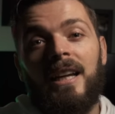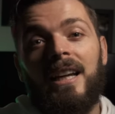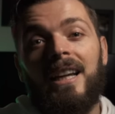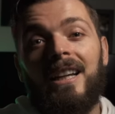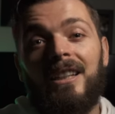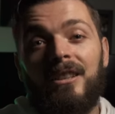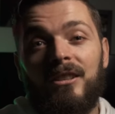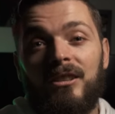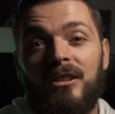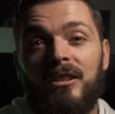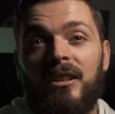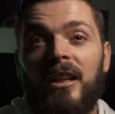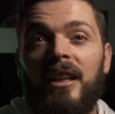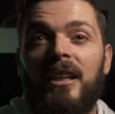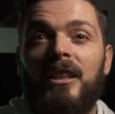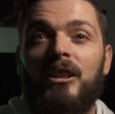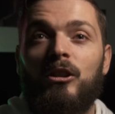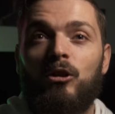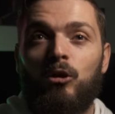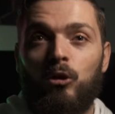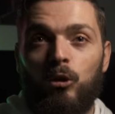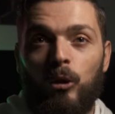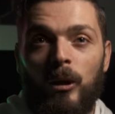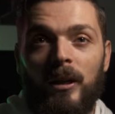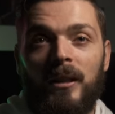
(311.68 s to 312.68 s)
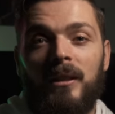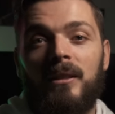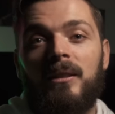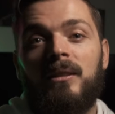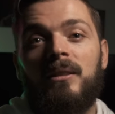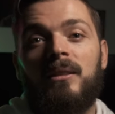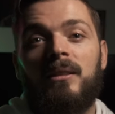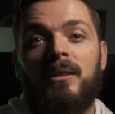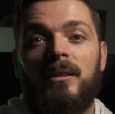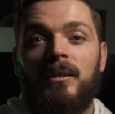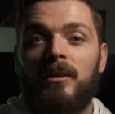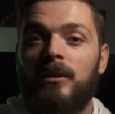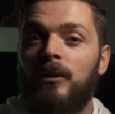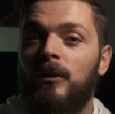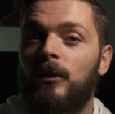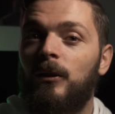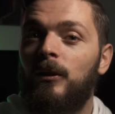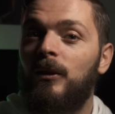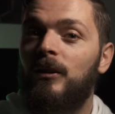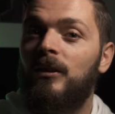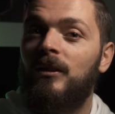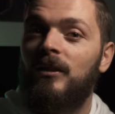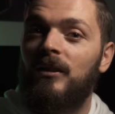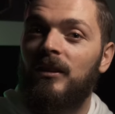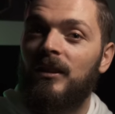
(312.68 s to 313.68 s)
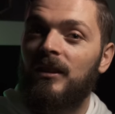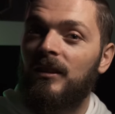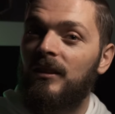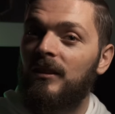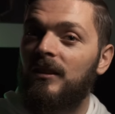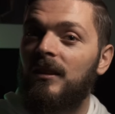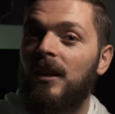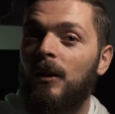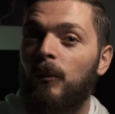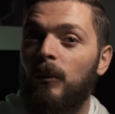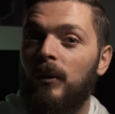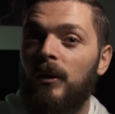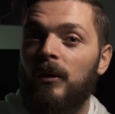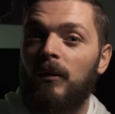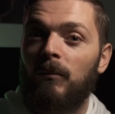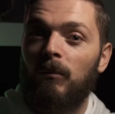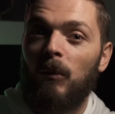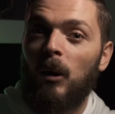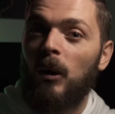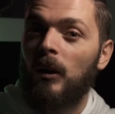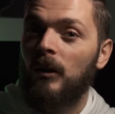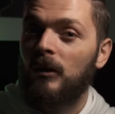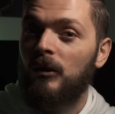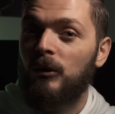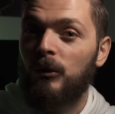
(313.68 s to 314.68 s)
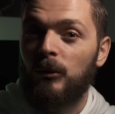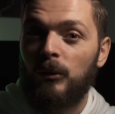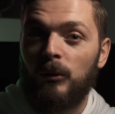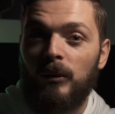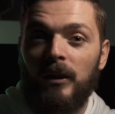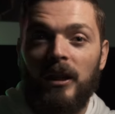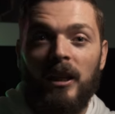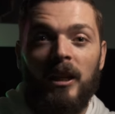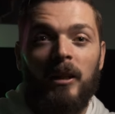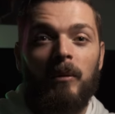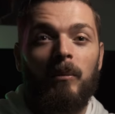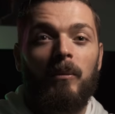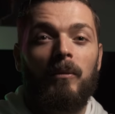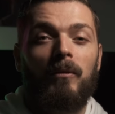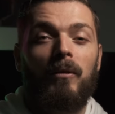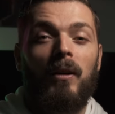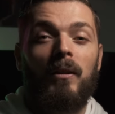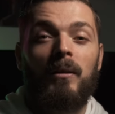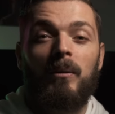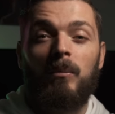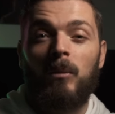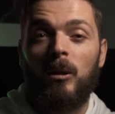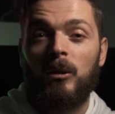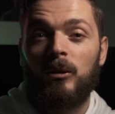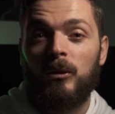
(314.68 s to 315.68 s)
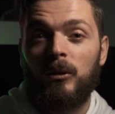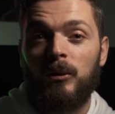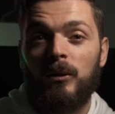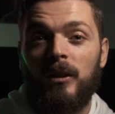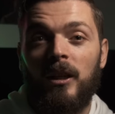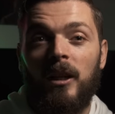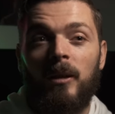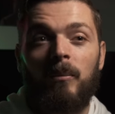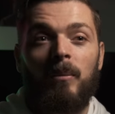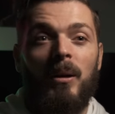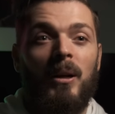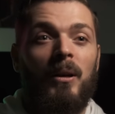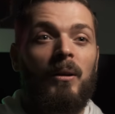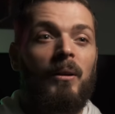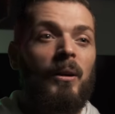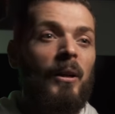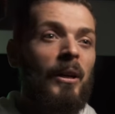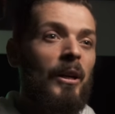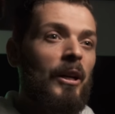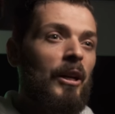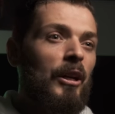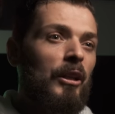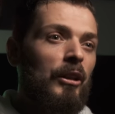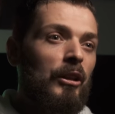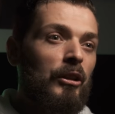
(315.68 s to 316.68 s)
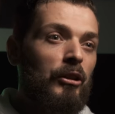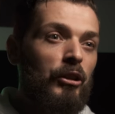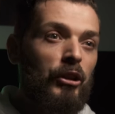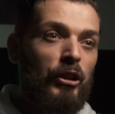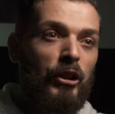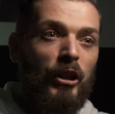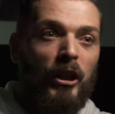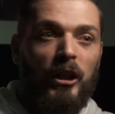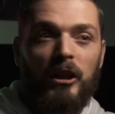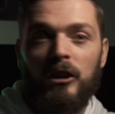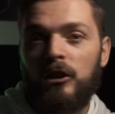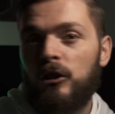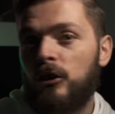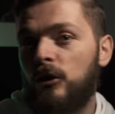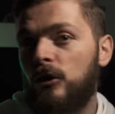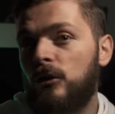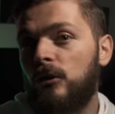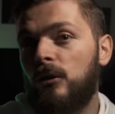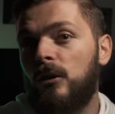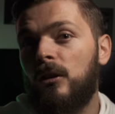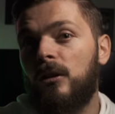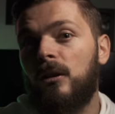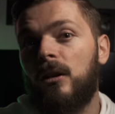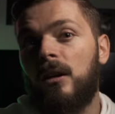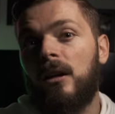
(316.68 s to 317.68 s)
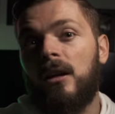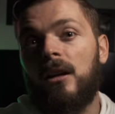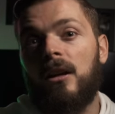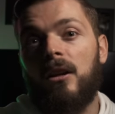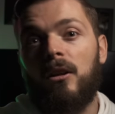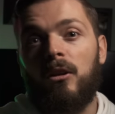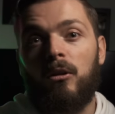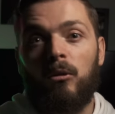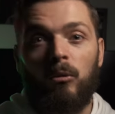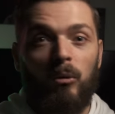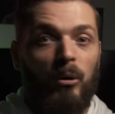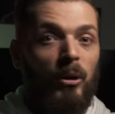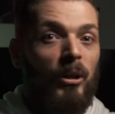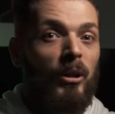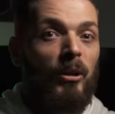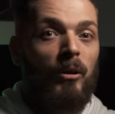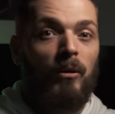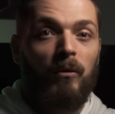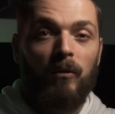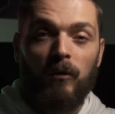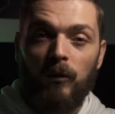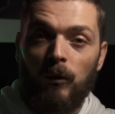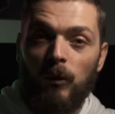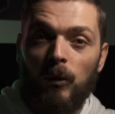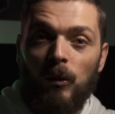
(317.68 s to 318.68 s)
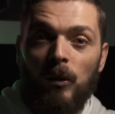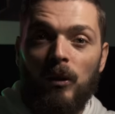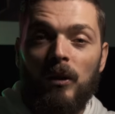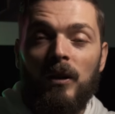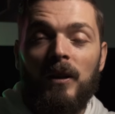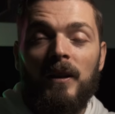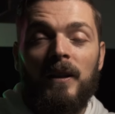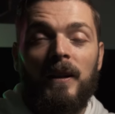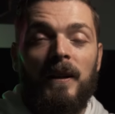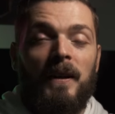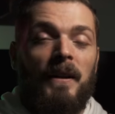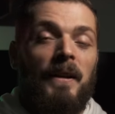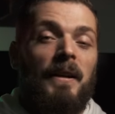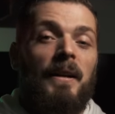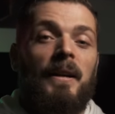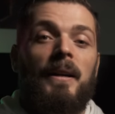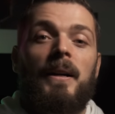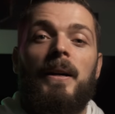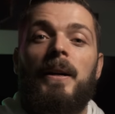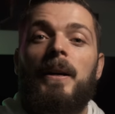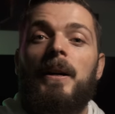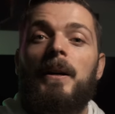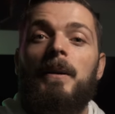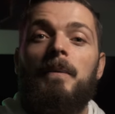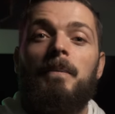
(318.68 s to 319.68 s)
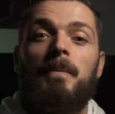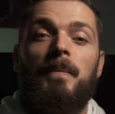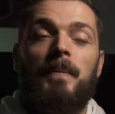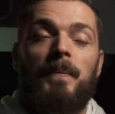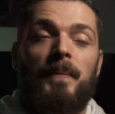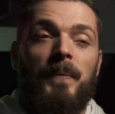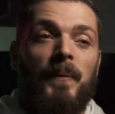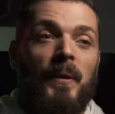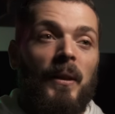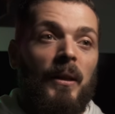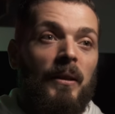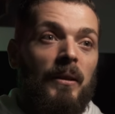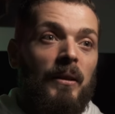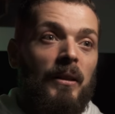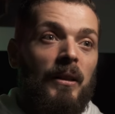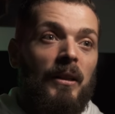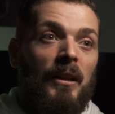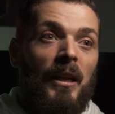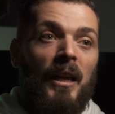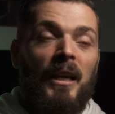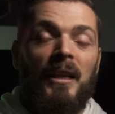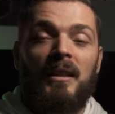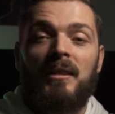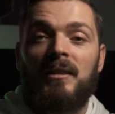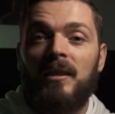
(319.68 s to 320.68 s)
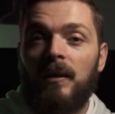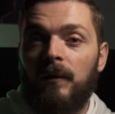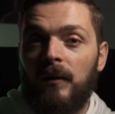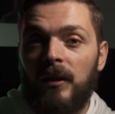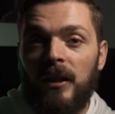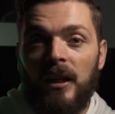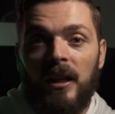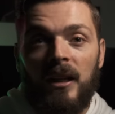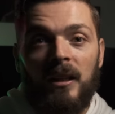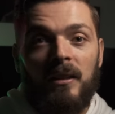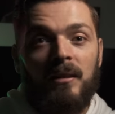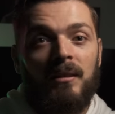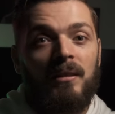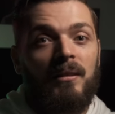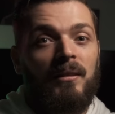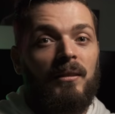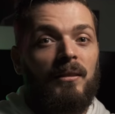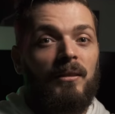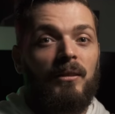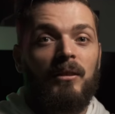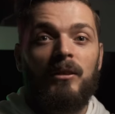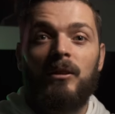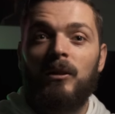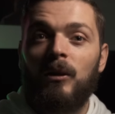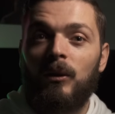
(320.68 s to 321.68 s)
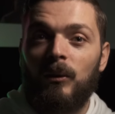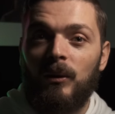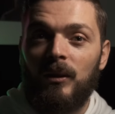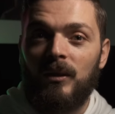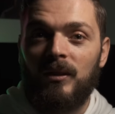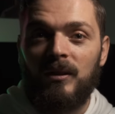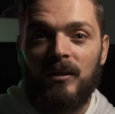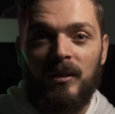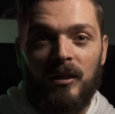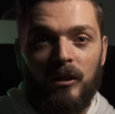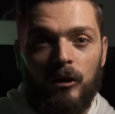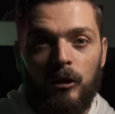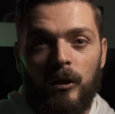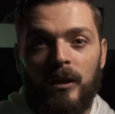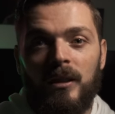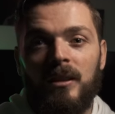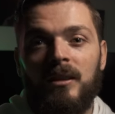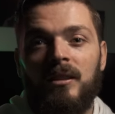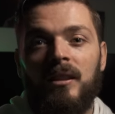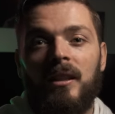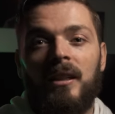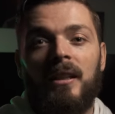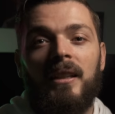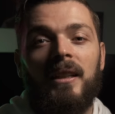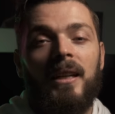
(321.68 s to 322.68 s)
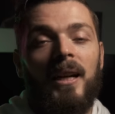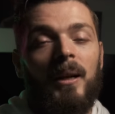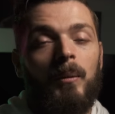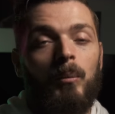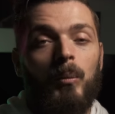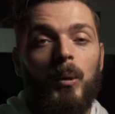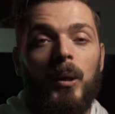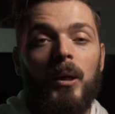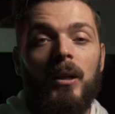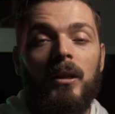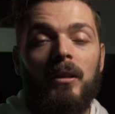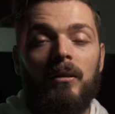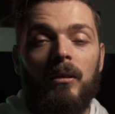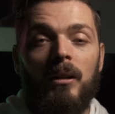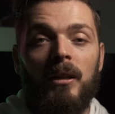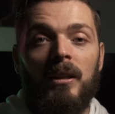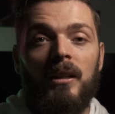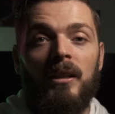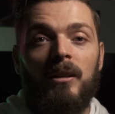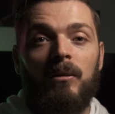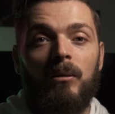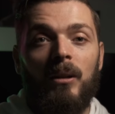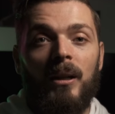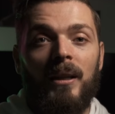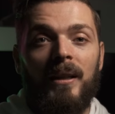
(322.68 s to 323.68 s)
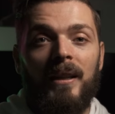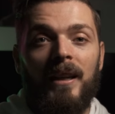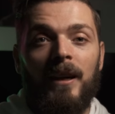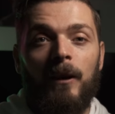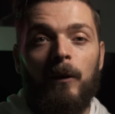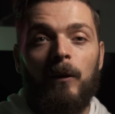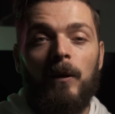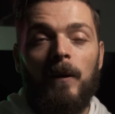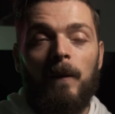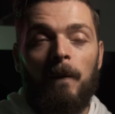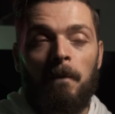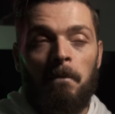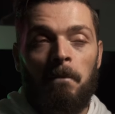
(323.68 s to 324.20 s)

it's setting trends. You know, this is like when the Mark II came, 5D Mark II came out, the GH3 or 4, the A7S. You know, this is a trend-setting camera right now,